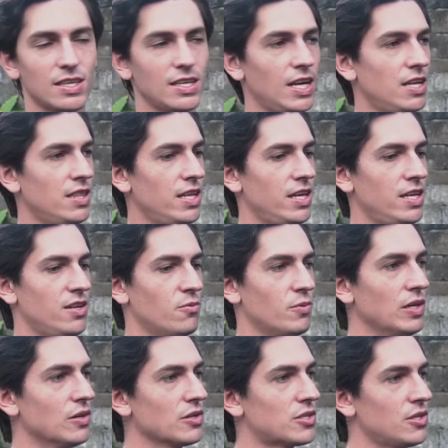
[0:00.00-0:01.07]
and then
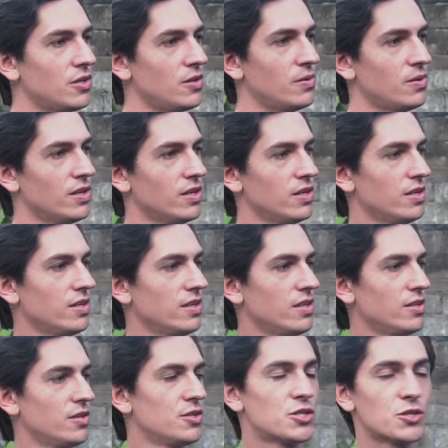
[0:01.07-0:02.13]
we also
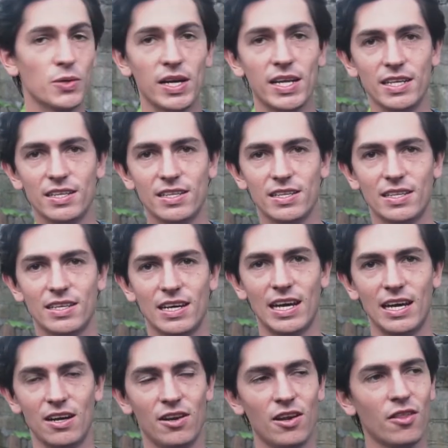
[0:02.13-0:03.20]
shred it
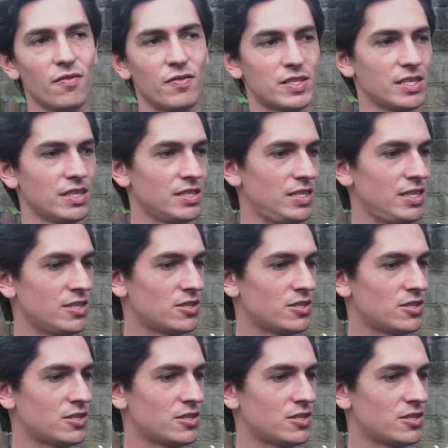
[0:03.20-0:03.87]
at another facility.